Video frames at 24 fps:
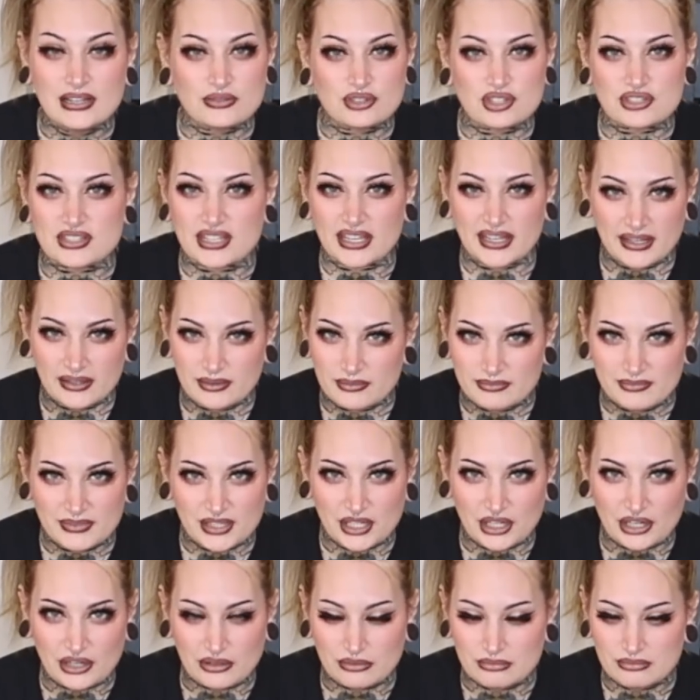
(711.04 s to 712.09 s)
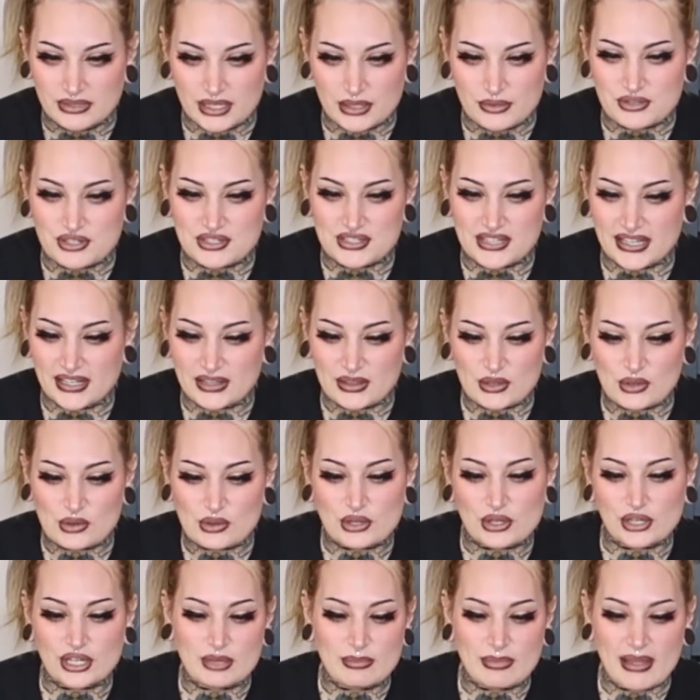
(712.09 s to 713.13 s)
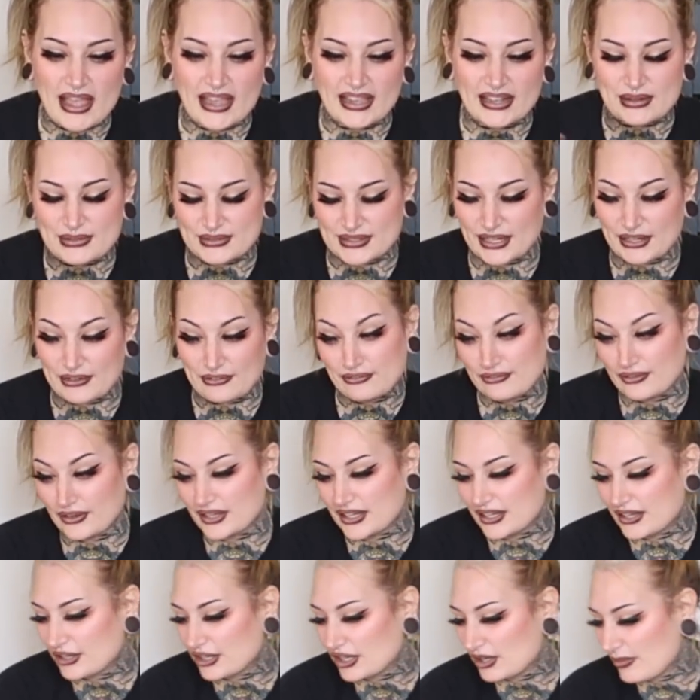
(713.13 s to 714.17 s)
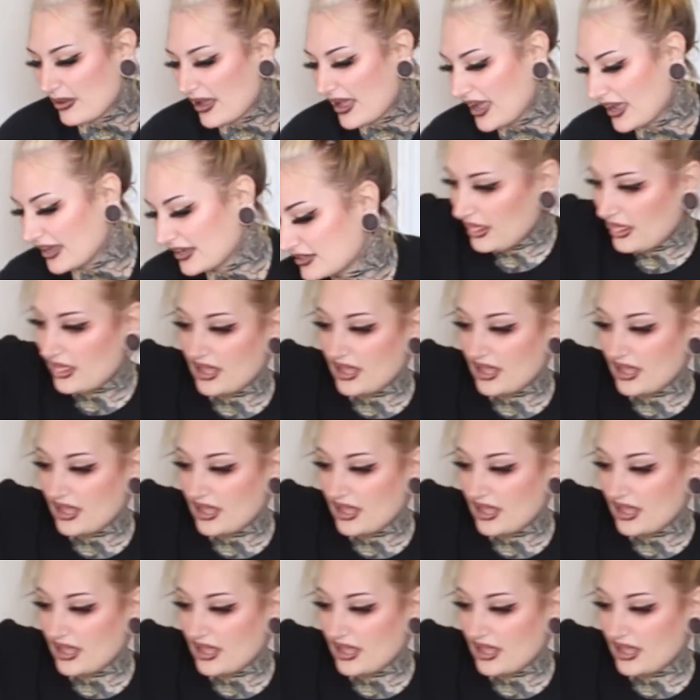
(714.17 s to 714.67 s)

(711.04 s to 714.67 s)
just like, you know, it was just like a little goodie bag, and it's like a funny goodie bag.